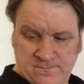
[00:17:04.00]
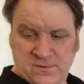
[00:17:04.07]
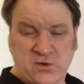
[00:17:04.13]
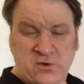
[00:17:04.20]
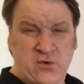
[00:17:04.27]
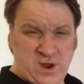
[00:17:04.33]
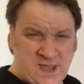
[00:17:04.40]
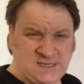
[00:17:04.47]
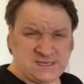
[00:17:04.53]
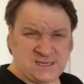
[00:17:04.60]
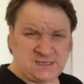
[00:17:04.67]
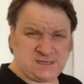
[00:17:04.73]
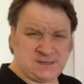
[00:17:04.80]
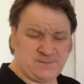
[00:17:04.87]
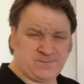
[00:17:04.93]

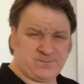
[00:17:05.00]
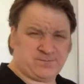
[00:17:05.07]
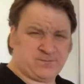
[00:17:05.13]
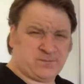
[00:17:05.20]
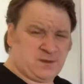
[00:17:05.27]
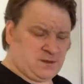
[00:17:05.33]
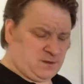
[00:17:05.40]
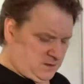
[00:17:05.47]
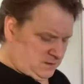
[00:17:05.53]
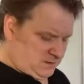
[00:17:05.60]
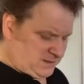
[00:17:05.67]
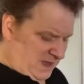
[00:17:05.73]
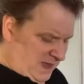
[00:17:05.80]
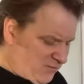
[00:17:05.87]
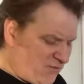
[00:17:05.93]
created
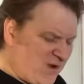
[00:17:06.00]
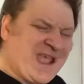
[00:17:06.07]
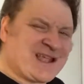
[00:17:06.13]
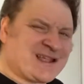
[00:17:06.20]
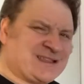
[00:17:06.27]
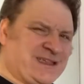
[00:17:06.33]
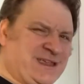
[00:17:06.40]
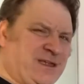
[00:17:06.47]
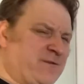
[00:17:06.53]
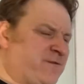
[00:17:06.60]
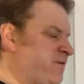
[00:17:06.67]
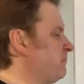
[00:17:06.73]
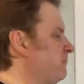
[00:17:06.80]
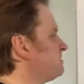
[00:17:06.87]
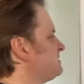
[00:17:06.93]
directly
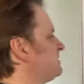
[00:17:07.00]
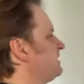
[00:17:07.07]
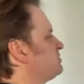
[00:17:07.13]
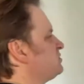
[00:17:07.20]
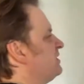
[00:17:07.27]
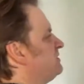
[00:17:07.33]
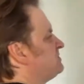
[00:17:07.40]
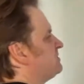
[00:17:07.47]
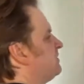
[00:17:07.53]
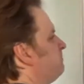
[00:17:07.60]
from Section H to the